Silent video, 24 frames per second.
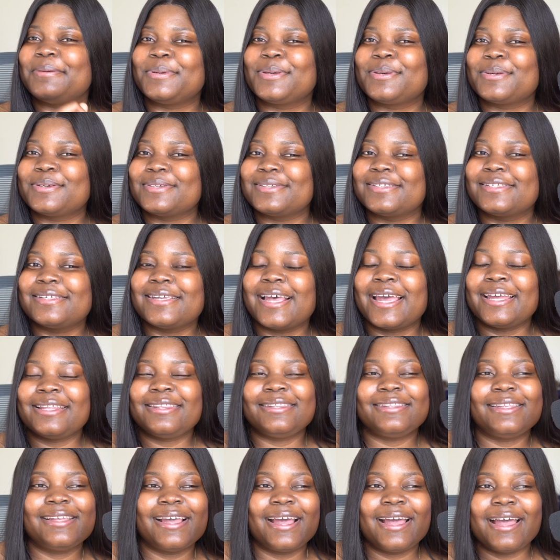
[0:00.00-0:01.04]
Because
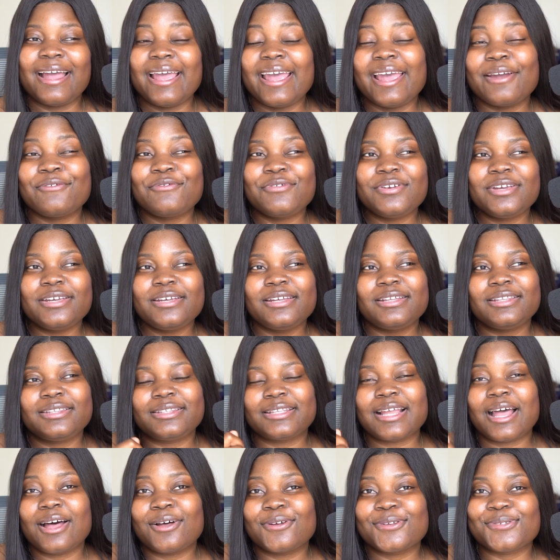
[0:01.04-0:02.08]
every
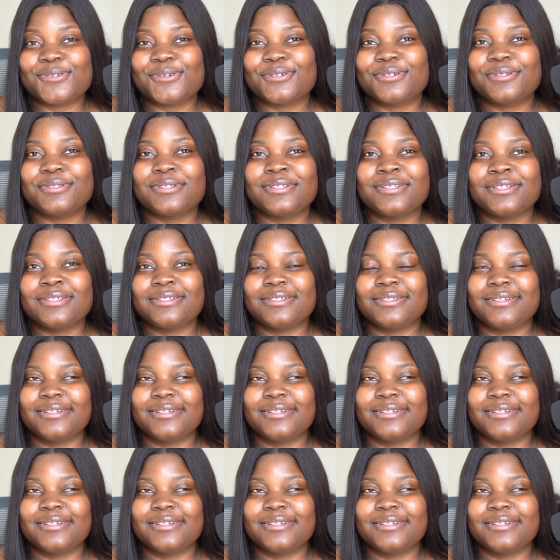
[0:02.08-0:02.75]
1,000